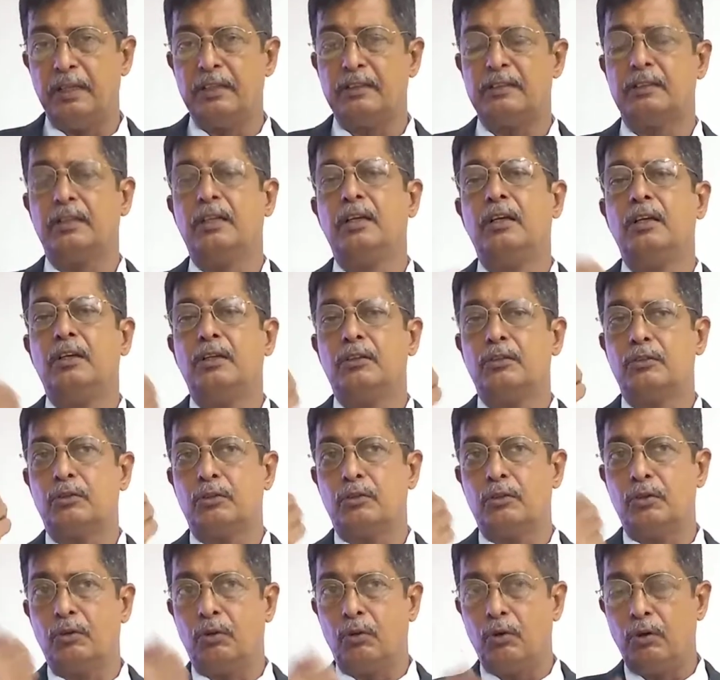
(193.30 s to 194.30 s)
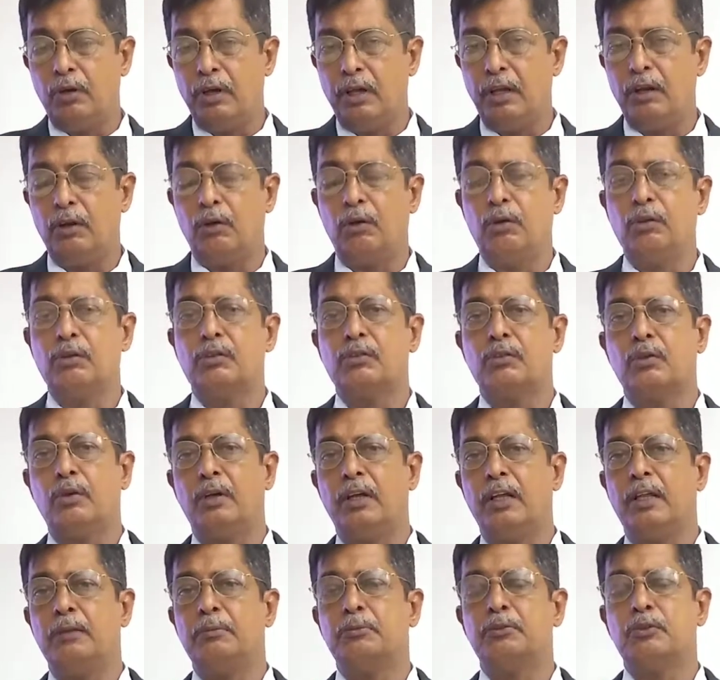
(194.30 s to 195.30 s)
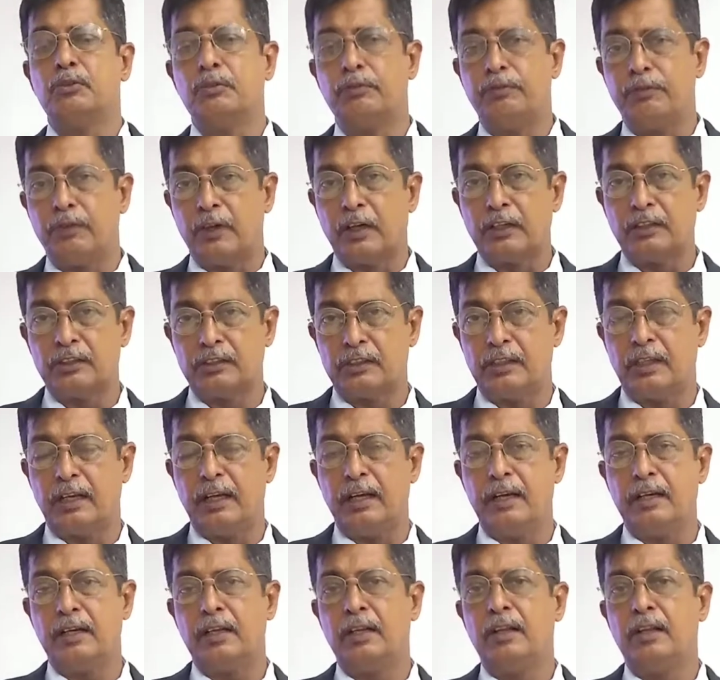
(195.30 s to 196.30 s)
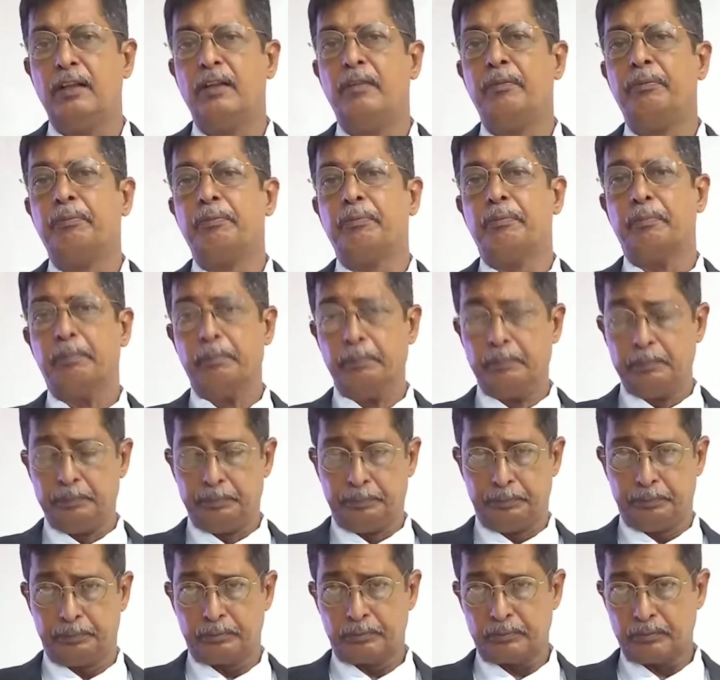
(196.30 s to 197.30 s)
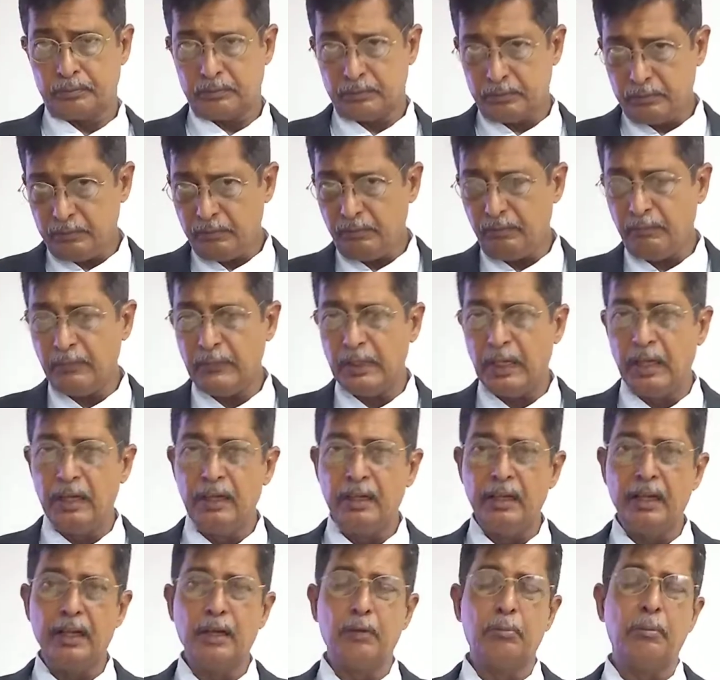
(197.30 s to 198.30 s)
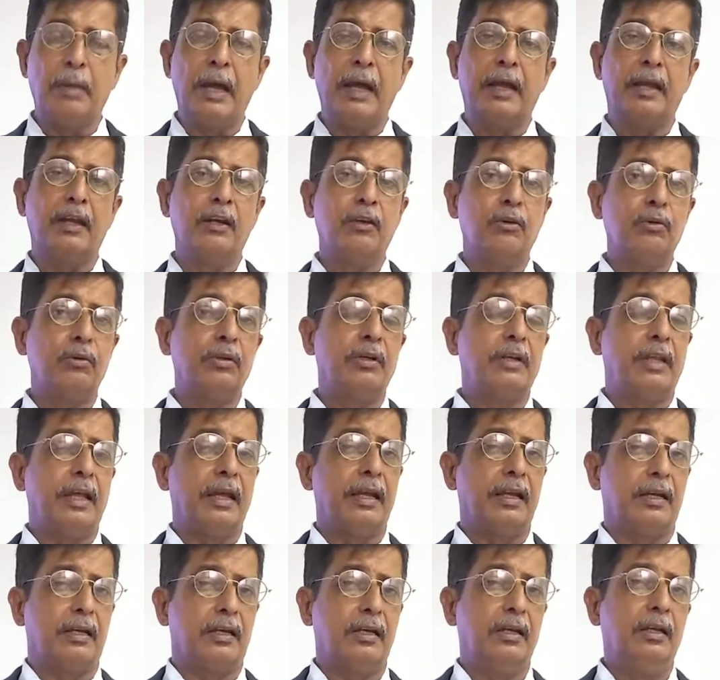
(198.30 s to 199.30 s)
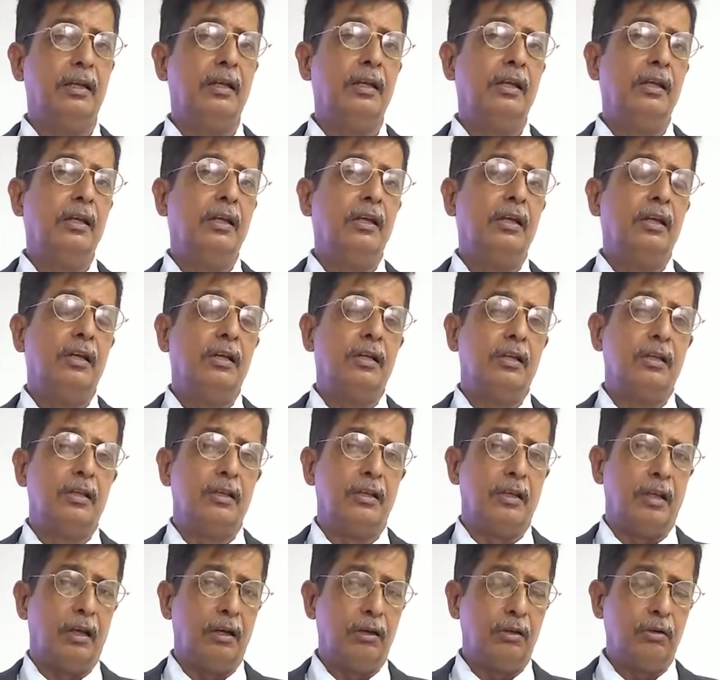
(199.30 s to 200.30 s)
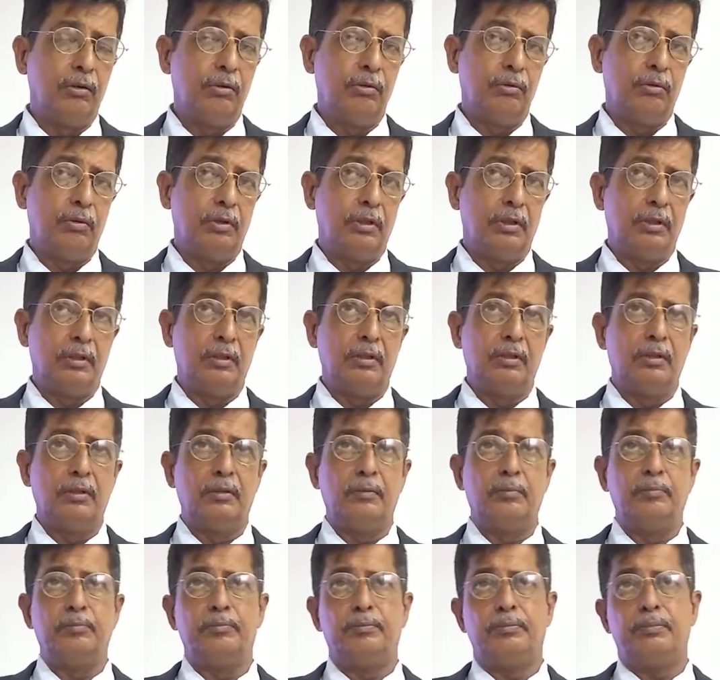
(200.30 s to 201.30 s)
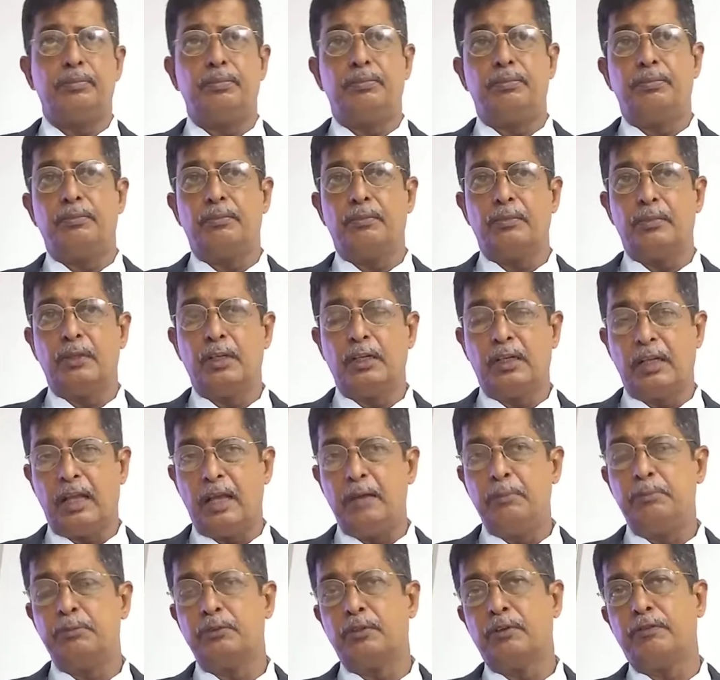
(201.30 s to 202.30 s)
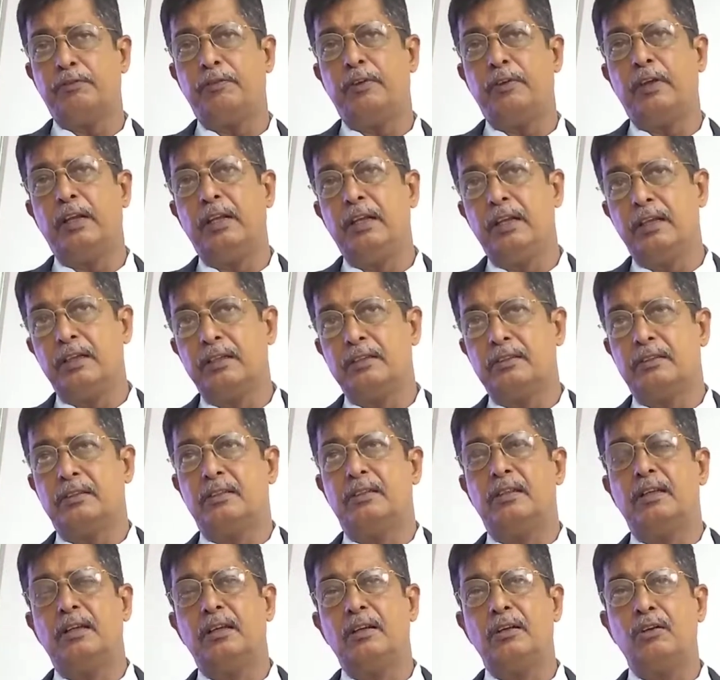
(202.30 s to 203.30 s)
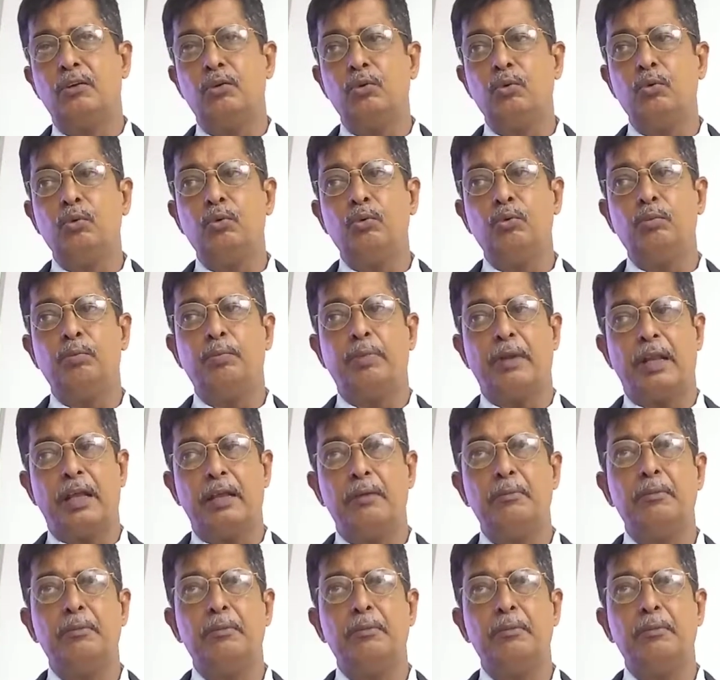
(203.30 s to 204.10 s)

and take it back into the tank. Now, the types of failures. There are two primary types of failures. One could be the